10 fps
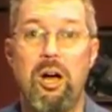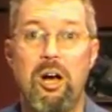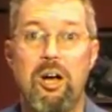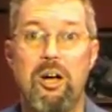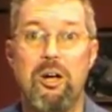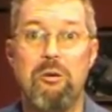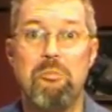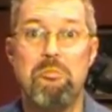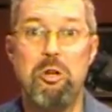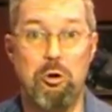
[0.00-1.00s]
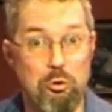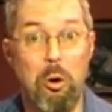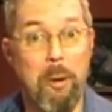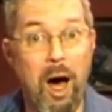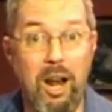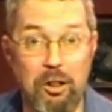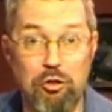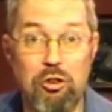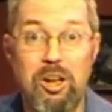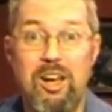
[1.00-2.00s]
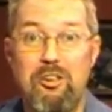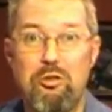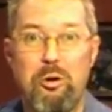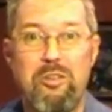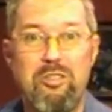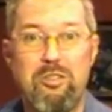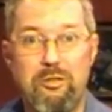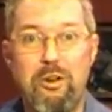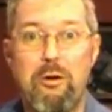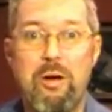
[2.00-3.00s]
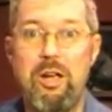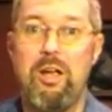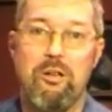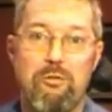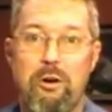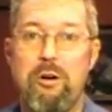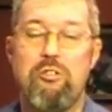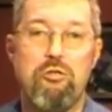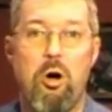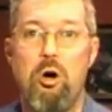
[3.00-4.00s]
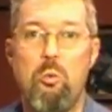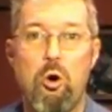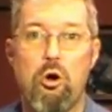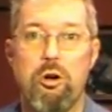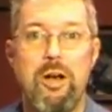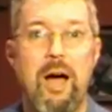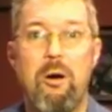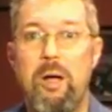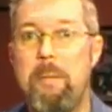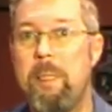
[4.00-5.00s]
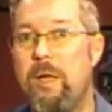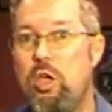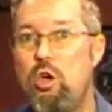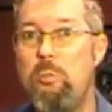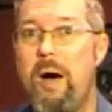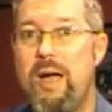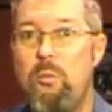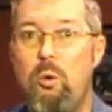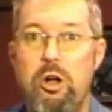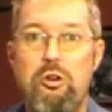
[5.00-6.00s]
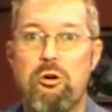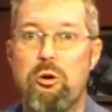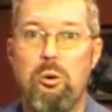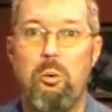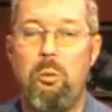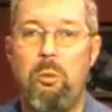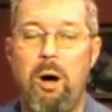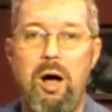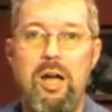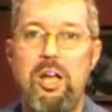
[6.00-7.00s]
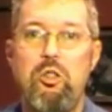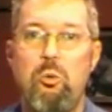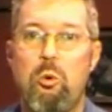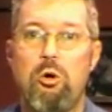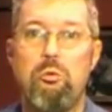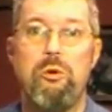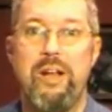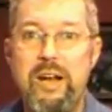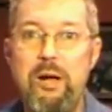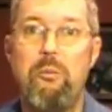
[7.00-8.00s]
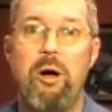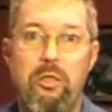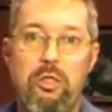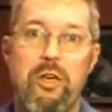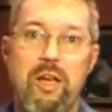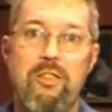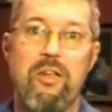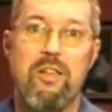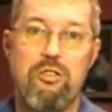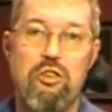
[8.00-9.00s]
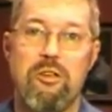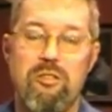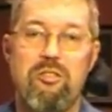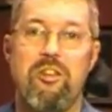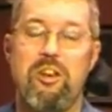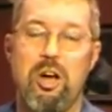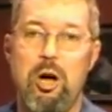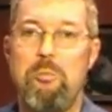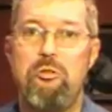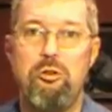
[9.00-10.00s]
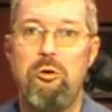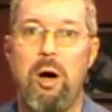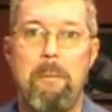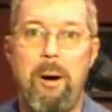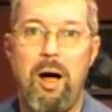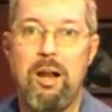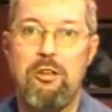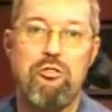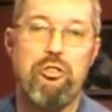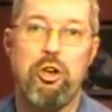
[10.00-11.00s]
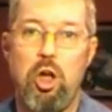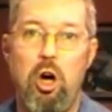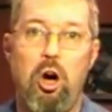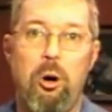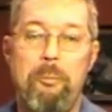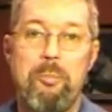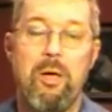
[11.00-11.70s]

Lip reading: to abolish. So this is a very strong word. Now, you might wonder, why in the world would anyone think that Jesus had come to abolish the law?